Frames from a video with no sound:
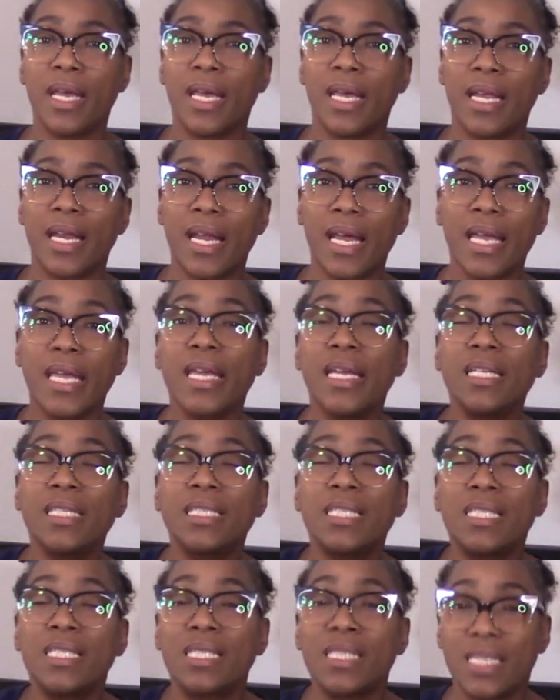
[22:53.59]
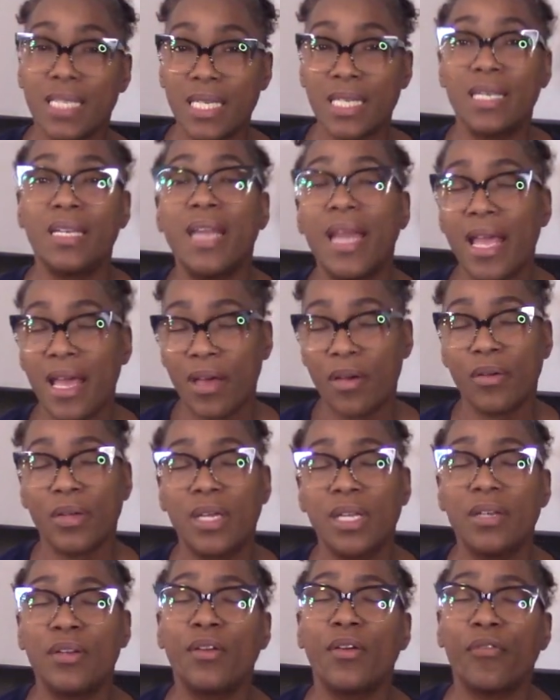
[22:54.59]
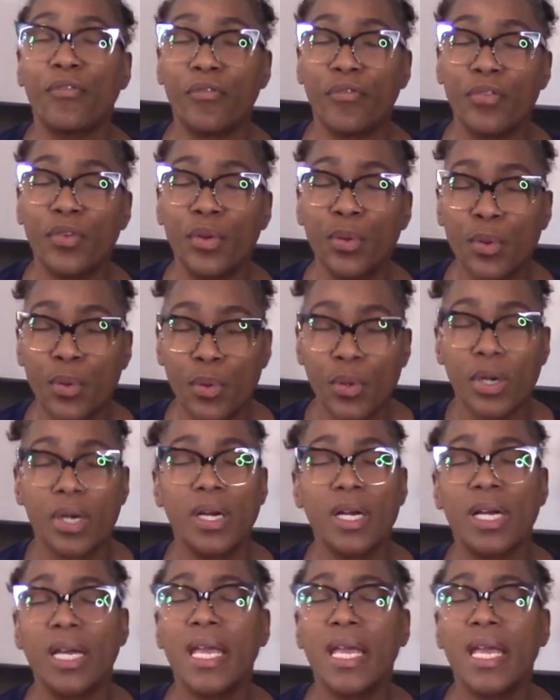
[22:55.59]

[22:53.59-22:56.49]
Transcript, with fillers: And I had to sit down in the floor.